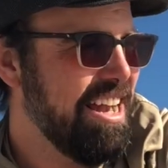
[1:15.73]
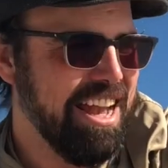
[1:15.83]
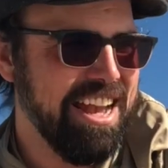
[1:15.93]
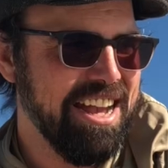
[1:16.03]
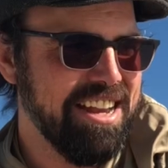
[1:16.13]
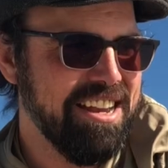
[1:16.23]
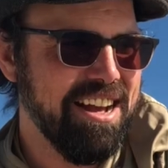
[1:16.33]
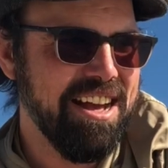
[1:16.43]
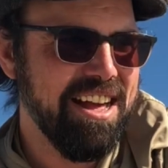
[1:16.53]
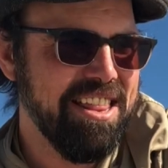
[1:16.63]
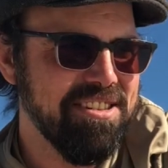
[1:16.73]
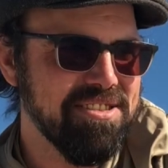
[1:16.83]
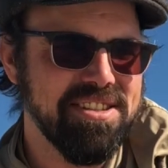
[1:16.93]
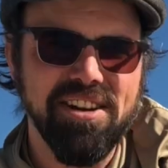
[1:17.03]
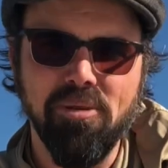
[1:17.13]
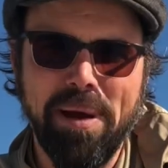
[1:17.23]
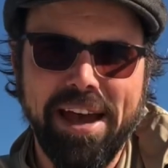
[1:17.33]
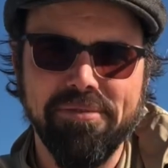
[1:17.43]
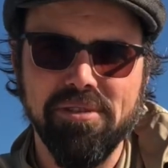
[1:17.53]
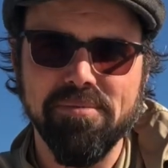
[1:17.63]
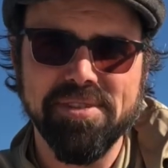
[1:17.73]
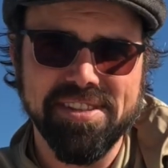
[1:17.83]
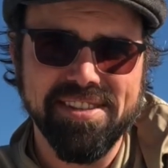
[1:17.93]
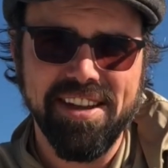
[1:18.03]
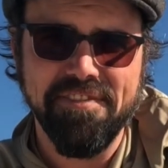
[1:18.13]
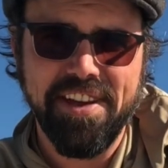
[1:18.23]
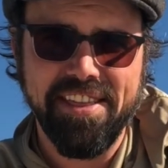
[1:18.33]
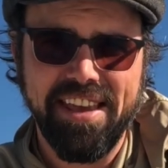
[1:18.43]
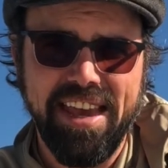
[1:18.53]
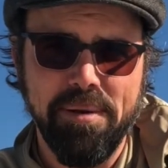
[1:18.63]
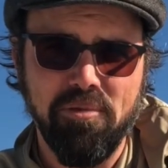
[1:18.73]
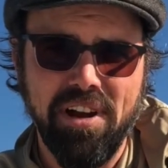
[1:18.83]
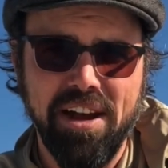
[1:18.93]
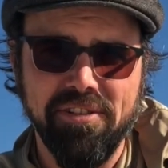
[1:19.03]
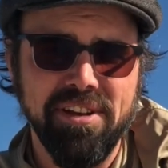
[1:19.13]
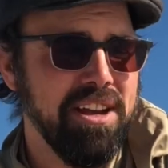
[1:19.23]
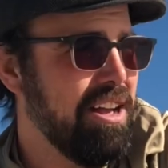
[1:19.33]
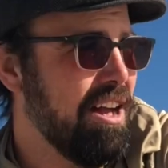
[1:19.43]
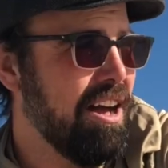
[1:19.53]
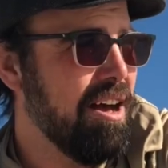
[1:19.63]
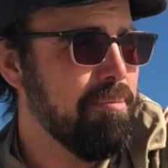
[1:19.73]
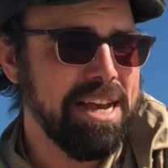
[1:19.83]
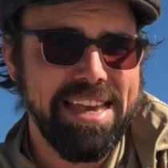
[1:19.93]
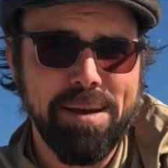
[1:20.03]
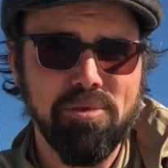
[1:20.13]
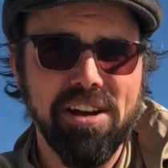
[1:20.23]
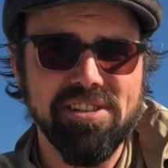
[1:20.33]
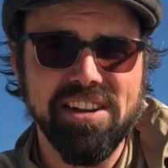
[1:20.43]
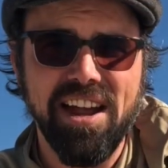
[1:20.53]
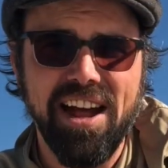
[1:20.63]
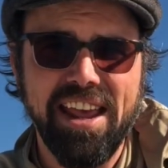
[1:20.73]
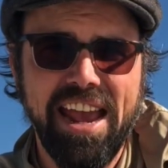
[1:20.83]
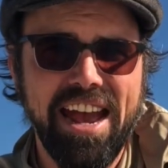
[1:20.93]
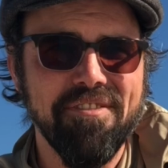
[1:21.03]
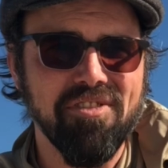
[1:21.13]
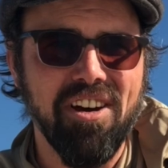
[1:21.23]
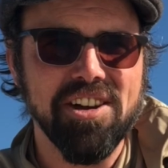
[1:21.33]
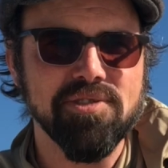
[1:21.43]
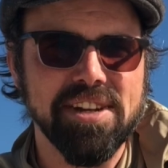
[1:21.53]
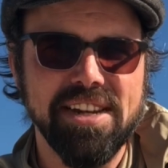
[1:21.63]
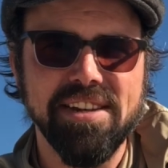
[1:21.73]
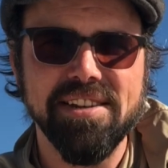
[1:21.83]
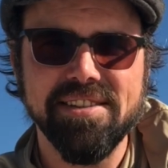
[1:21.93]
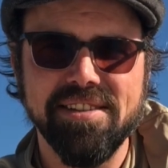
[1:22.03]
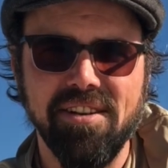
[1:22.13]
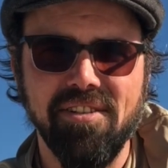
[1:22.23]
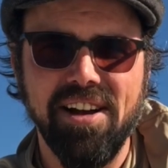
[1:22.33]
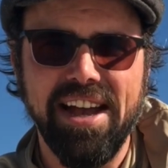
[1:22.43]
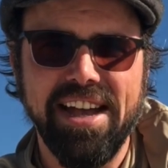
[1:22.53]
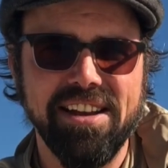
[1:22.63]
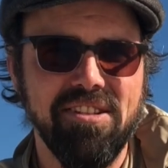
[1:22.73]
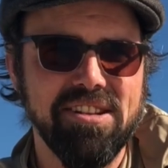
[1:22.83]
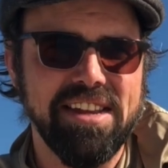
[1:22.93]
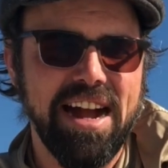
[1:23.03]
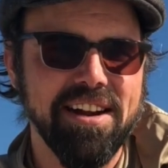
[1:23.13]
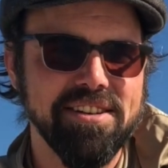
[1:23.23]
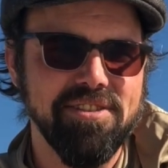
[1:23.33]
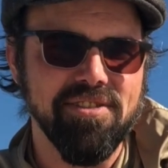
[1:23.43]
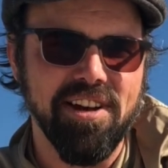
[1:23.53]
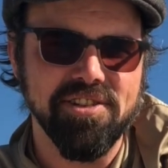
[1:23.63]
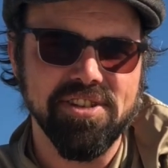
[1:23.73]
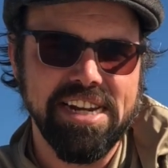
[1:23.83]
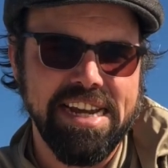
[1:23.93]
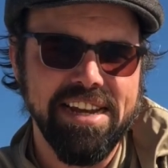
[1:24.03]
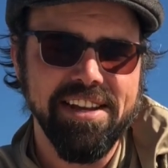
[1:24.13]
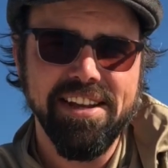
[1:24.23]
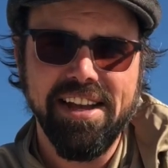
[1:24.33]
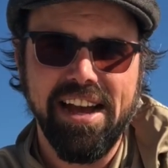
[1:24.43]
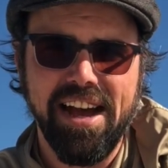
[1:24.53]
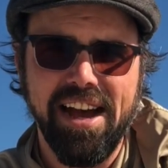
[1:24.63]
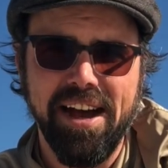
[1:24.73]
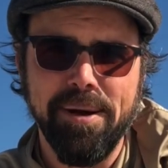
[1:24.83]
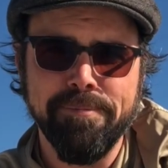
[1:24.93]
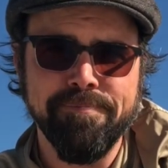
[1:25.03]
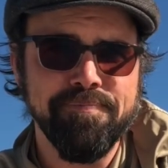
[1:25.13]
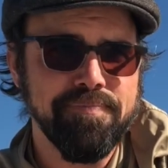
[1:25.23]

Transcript: And there's, bathrooms and stuff at the campground. My campground did not have laundry, so I had to go to town to do laundry. Yeah.